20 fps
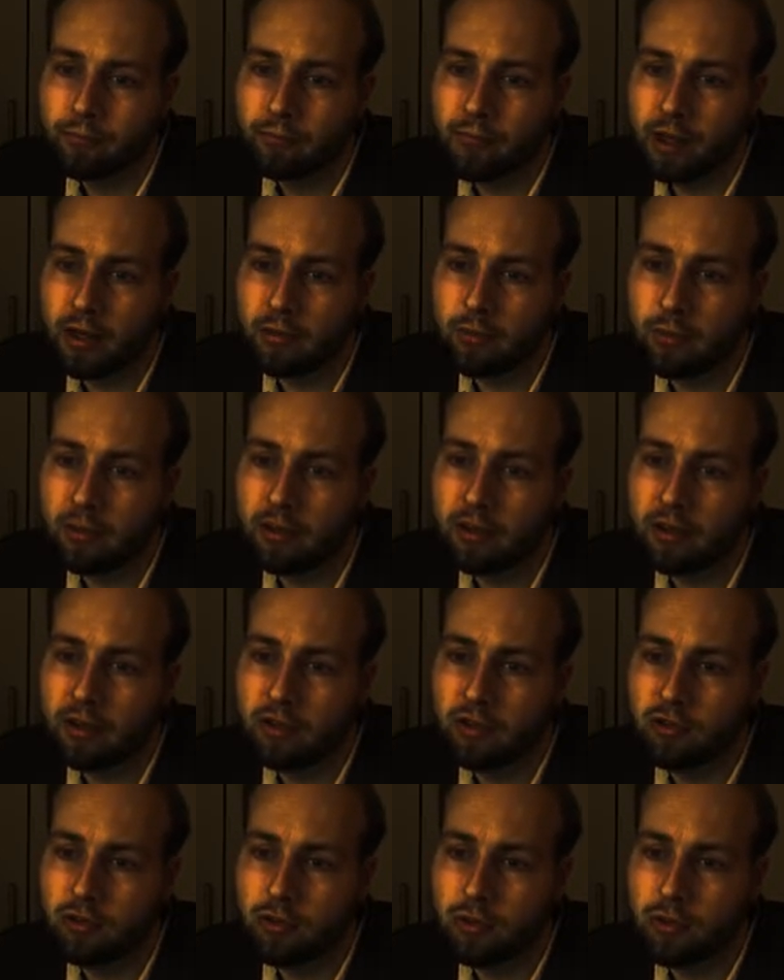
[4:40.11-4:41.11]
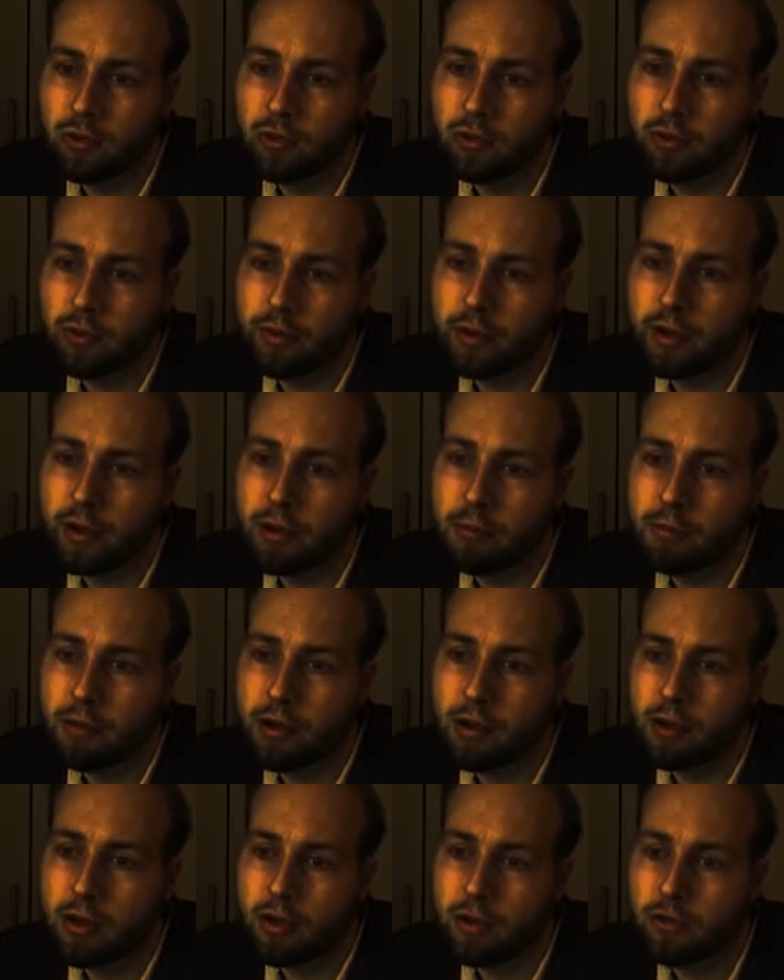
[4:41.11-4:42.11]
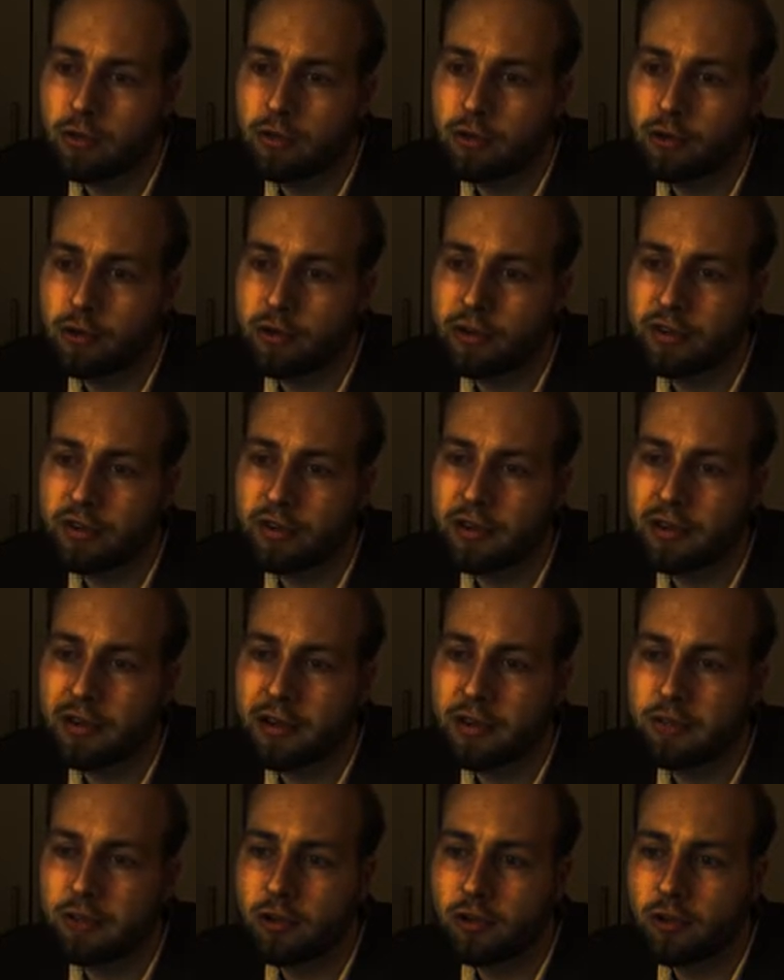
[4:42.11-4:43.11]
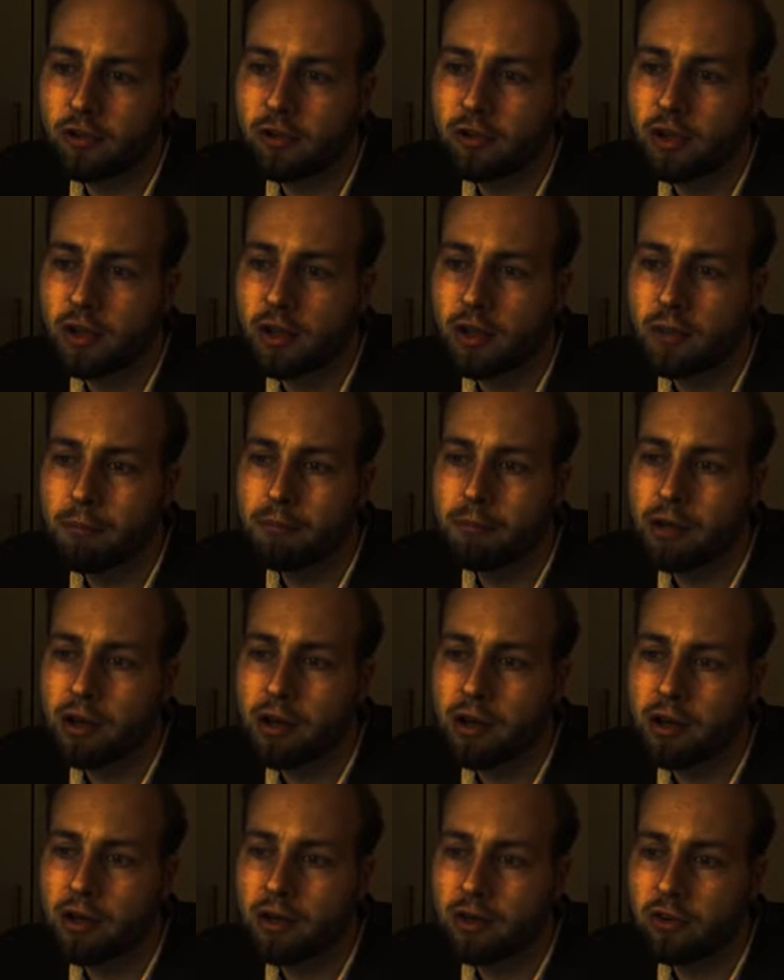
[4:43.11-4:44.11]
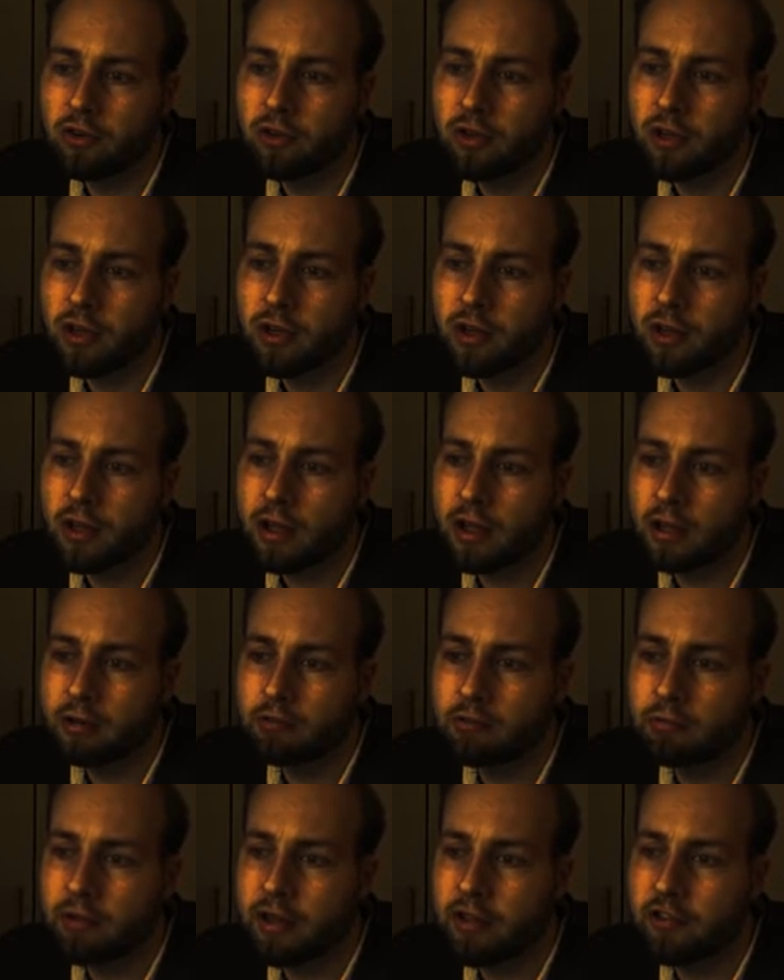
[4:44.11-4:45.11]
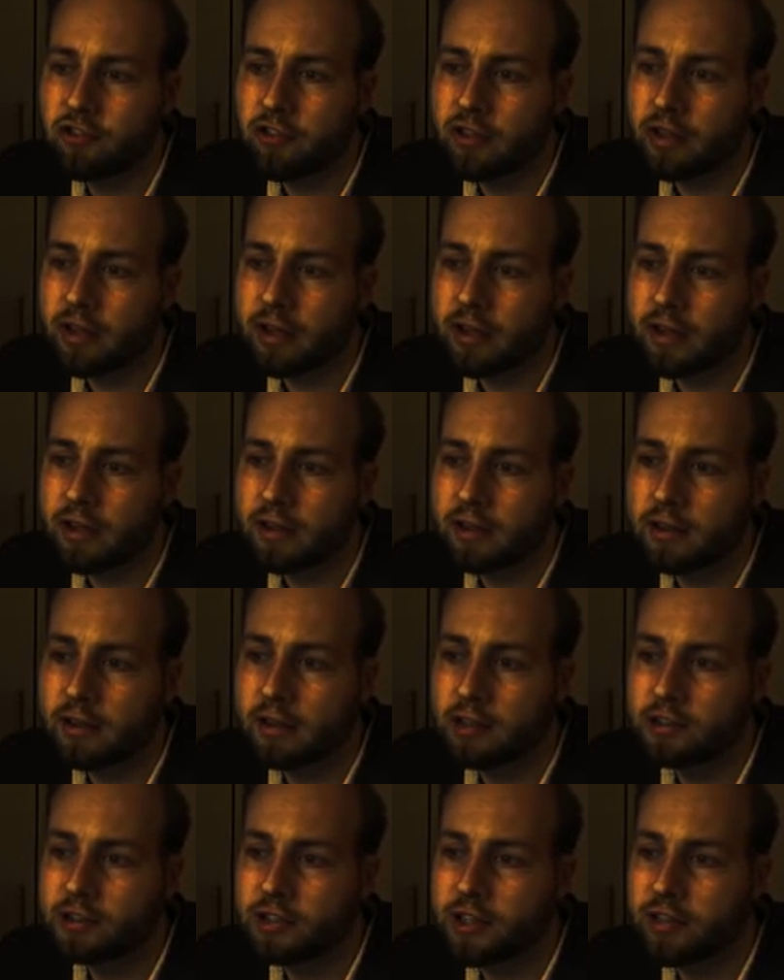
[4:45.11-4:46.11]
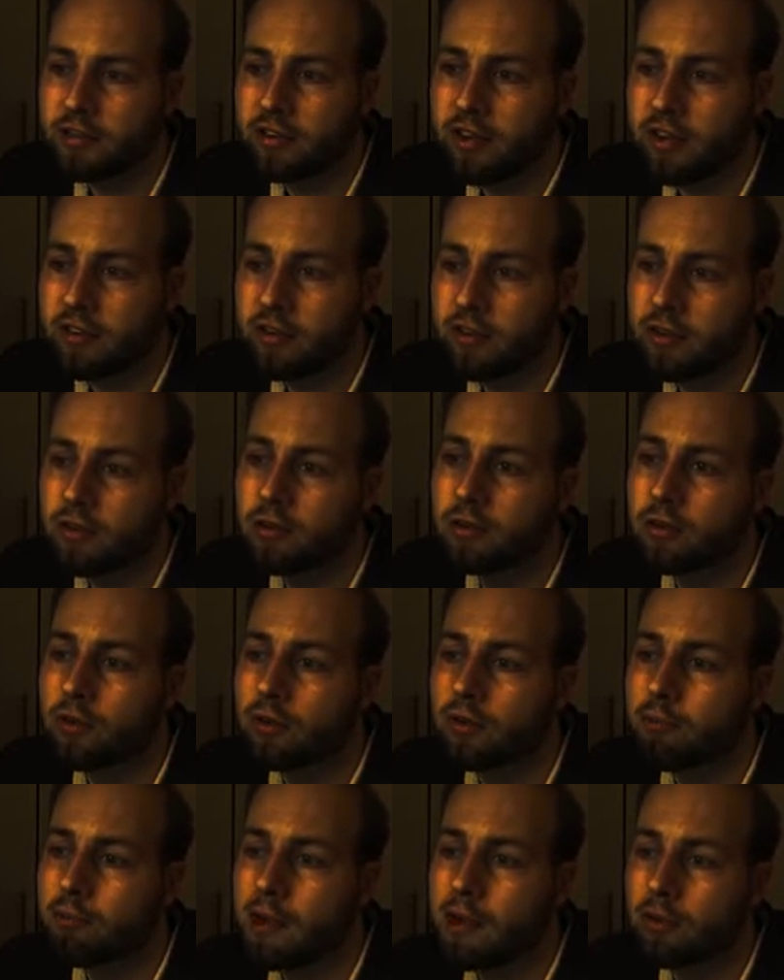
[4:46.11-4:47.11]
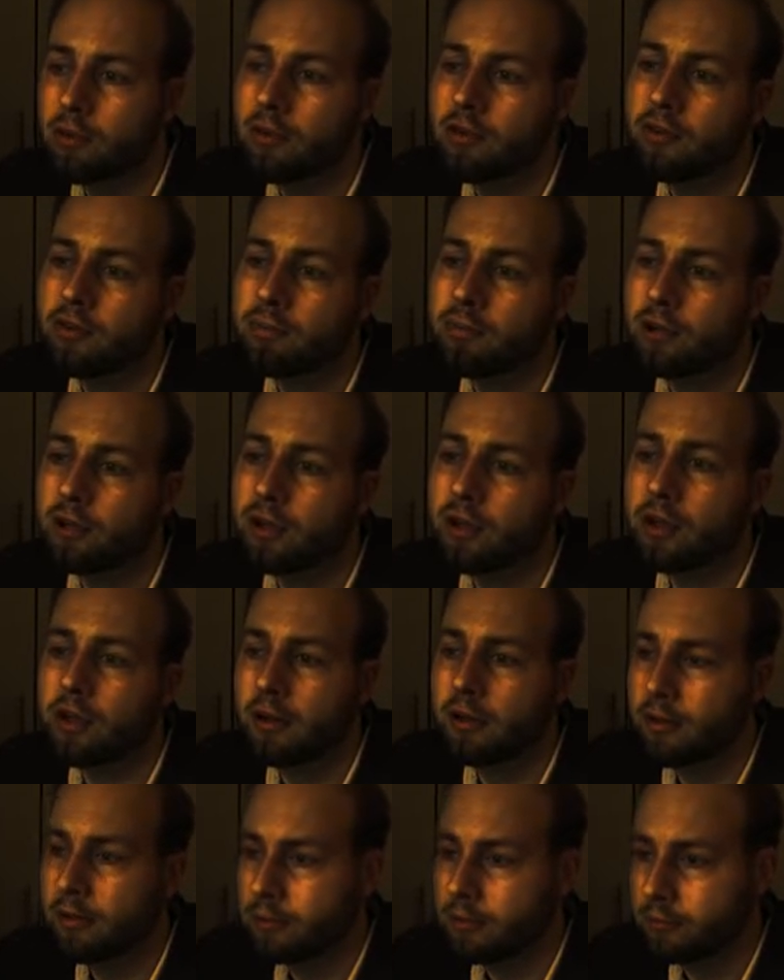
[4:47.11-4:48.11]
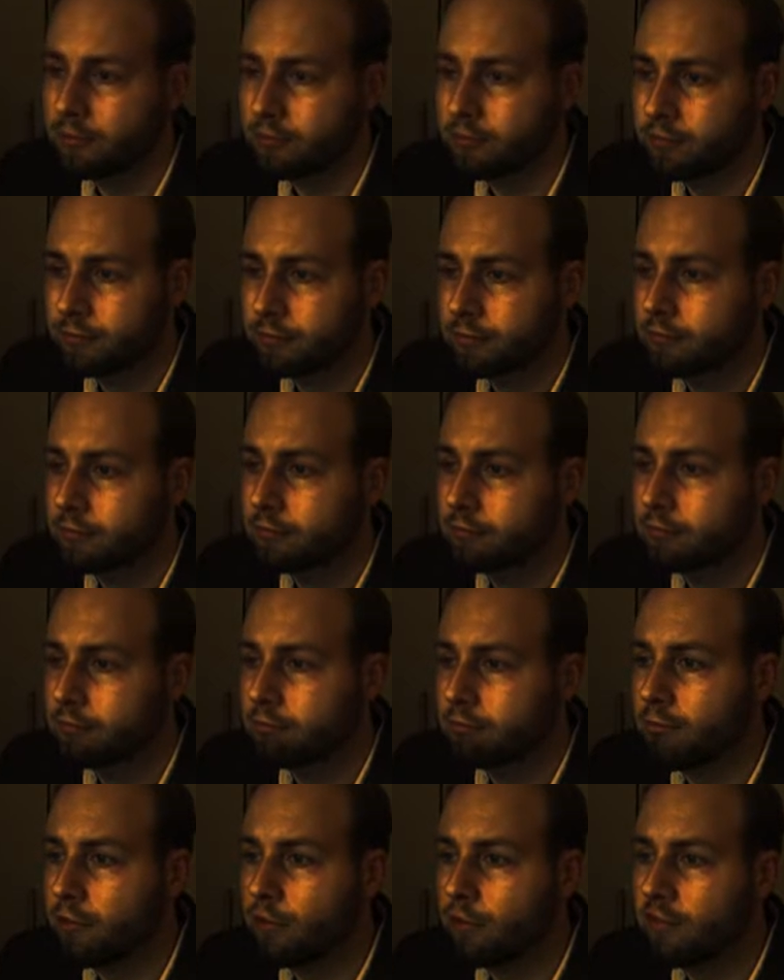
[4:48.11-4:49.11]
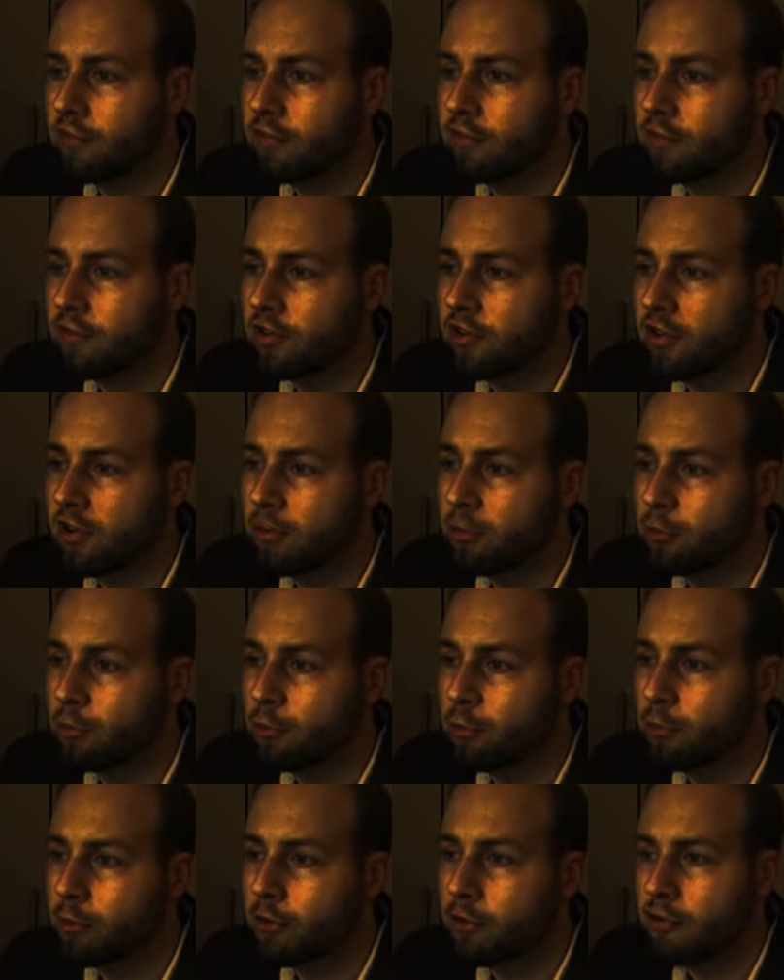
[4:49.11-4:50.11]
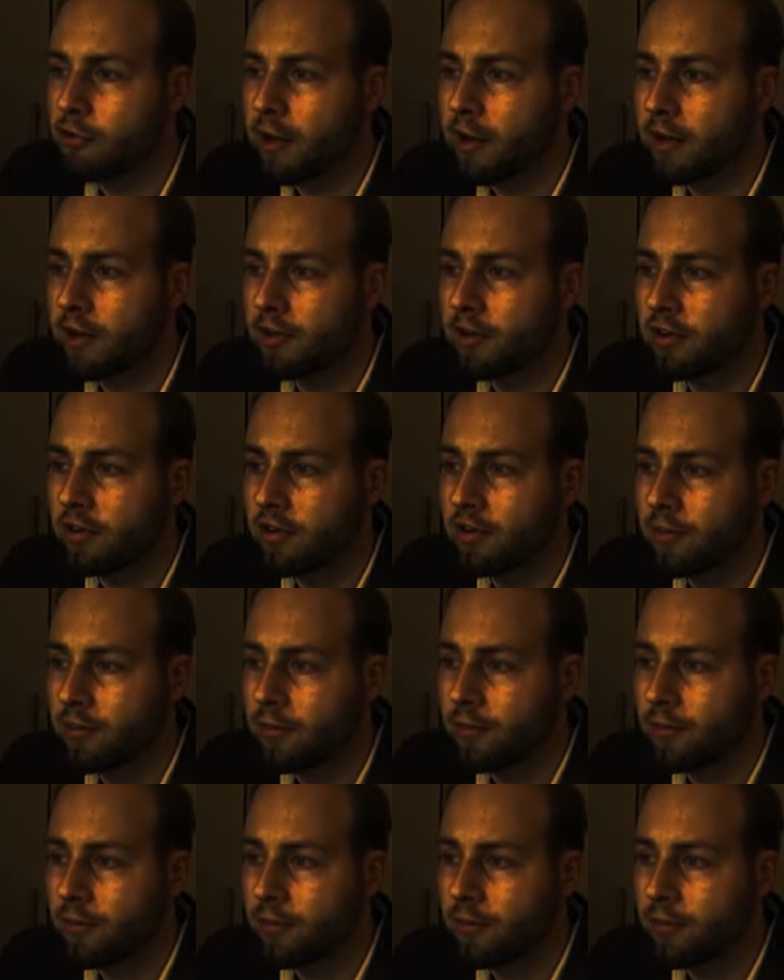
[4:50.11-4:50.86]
and with an extraordinary number of jointed levers, bars, and reaching and clutching tentacles about its body. Most of its arms were retracted,